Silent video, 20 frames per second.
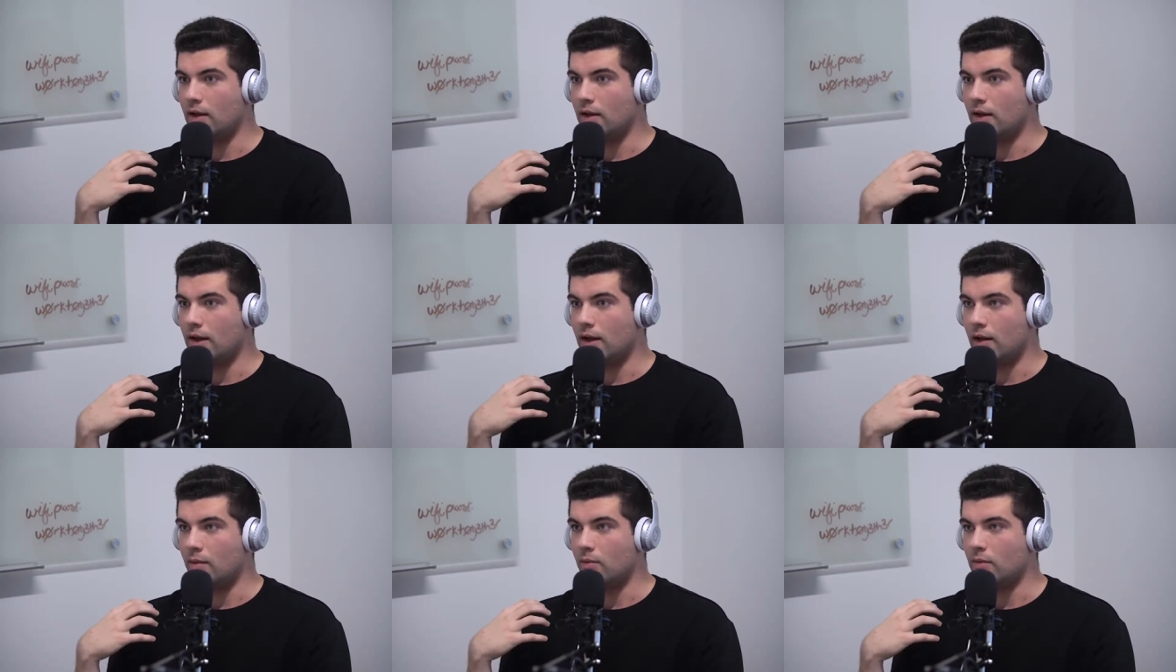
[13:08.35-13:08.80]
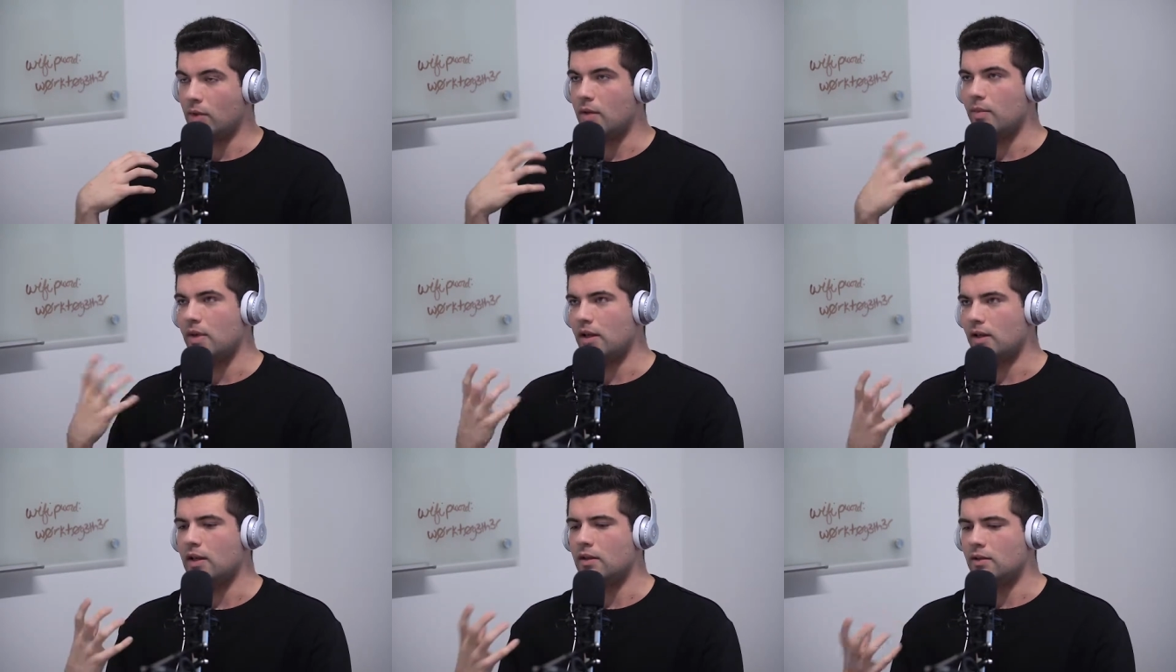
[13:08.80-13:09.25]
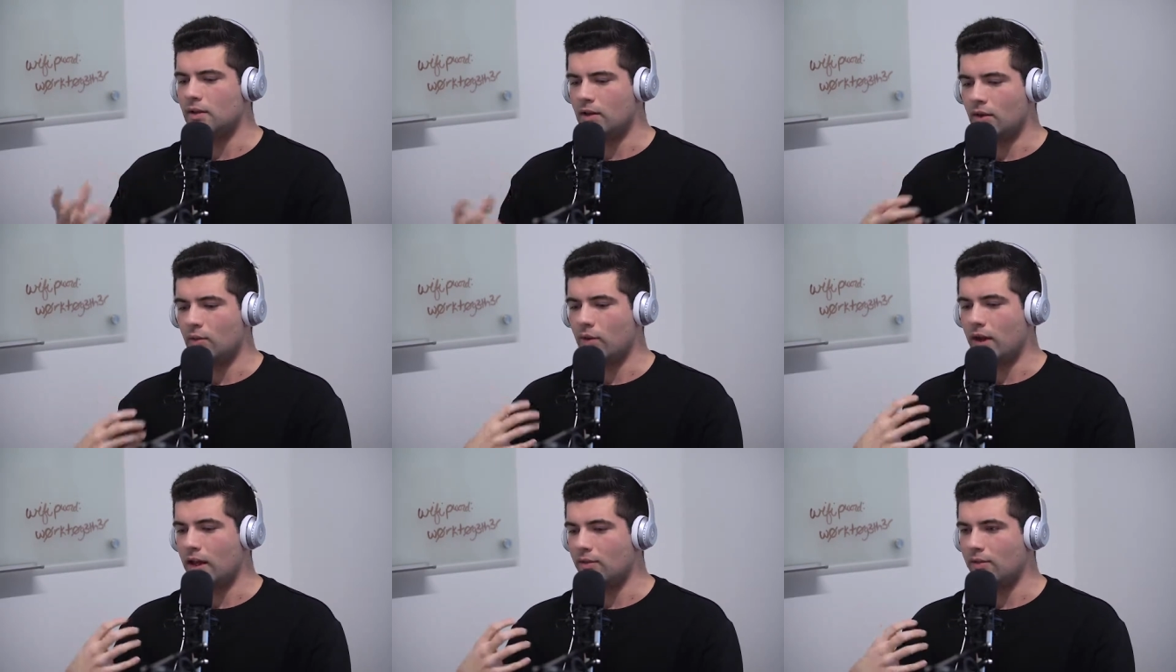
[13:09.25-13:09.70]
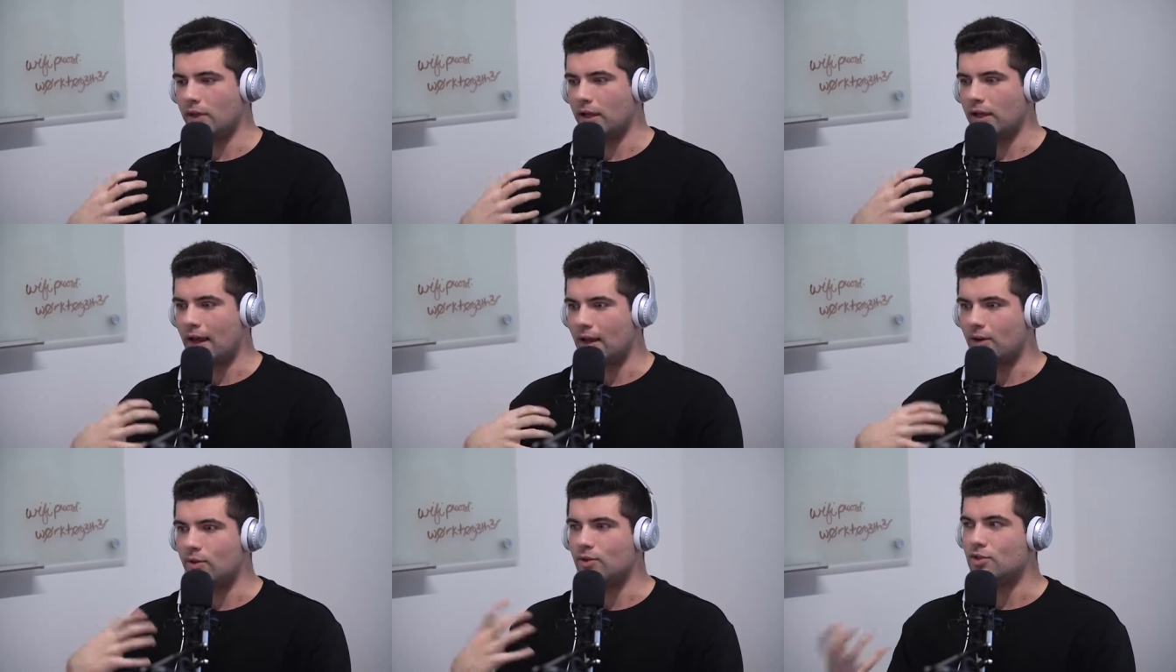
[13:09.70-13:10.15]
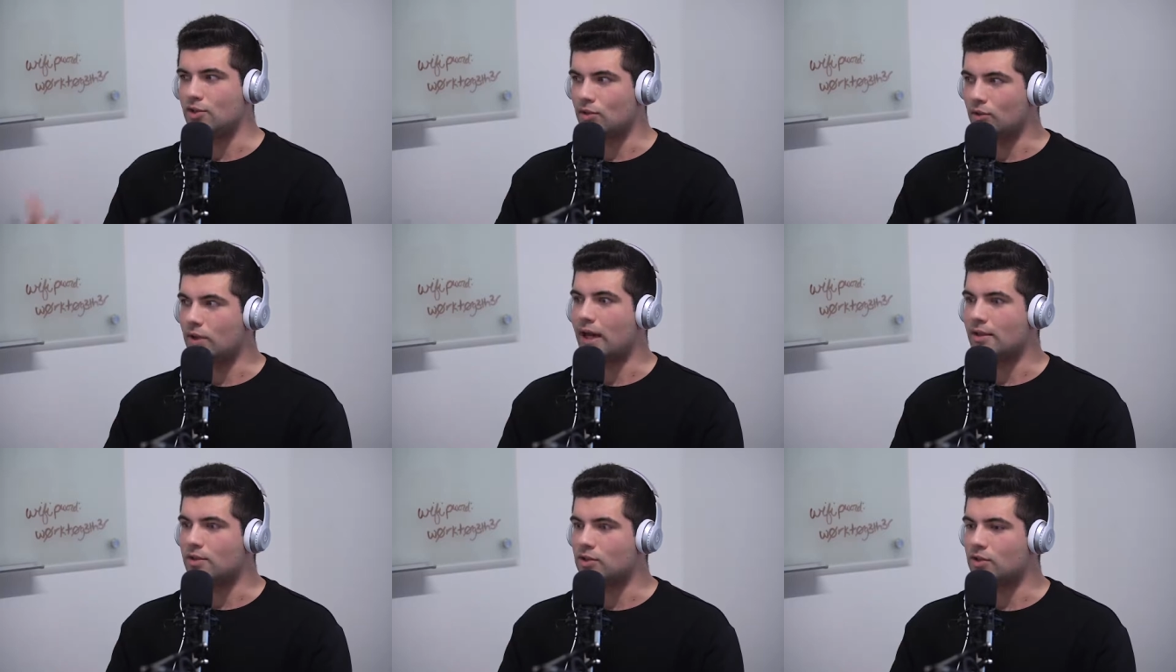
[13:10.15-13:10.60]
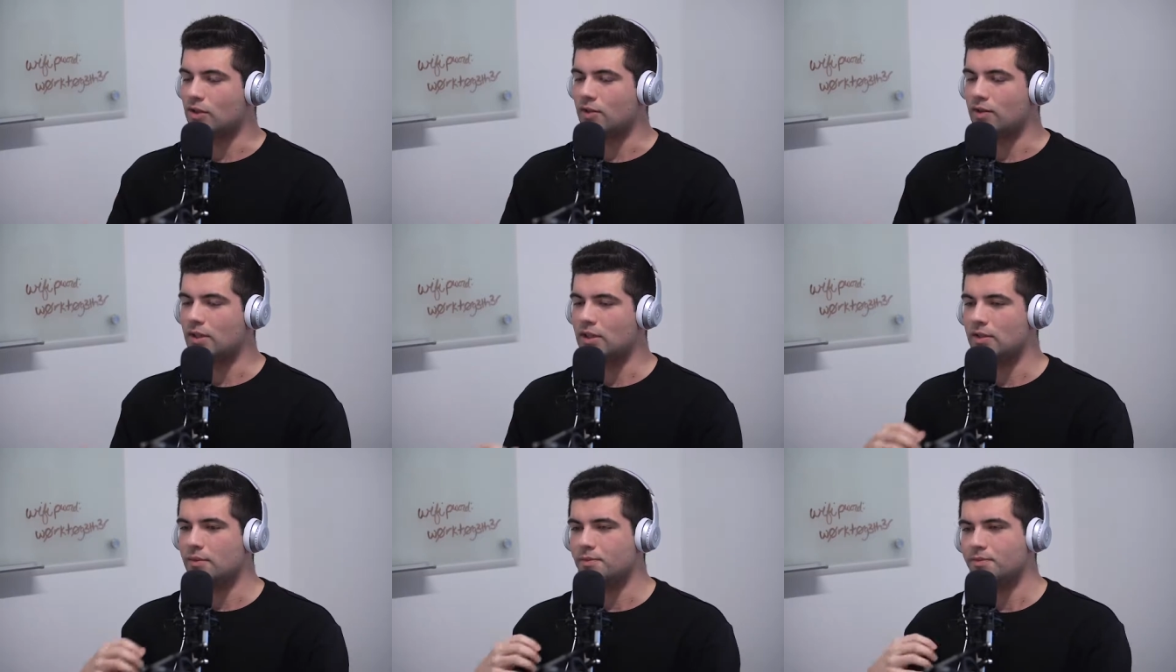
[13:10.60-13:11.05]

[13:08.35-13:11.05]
I mean, in the way of like, I don't do that service.